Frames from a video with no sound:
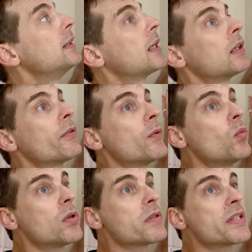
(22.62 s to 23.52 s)
the color of the
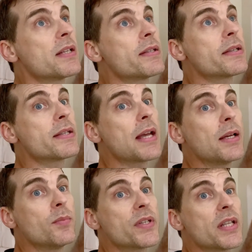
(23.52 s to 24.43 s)
wall stays the
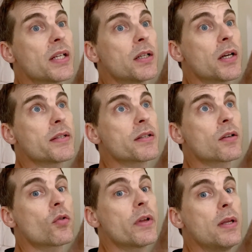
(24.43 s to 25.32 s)
same. So that nice
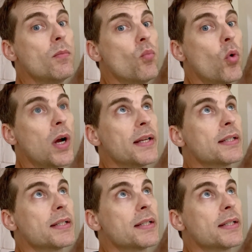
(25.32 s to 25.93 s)
cream white